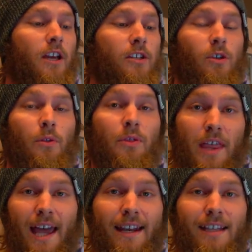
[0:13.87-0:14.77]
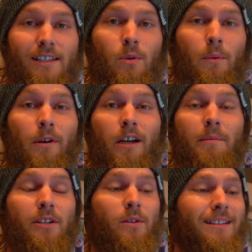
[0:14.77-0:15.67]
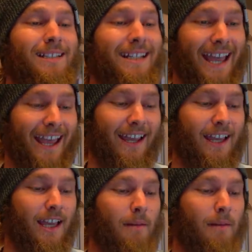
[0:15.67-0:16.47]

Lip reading: So that is what we're going to be doing today.